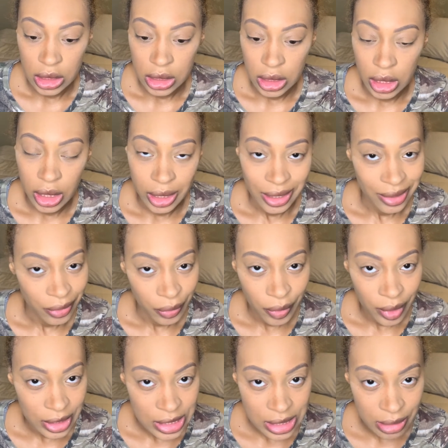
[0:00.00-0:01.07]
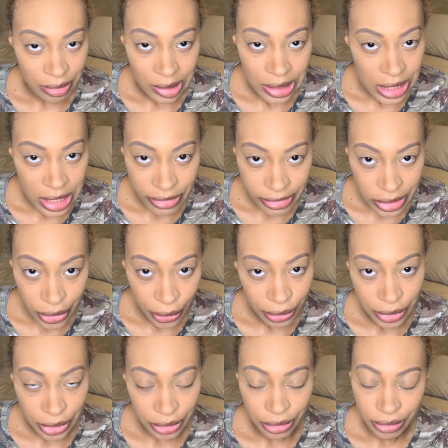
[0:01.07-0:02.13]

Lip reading: Like, what's some leaves gonna do?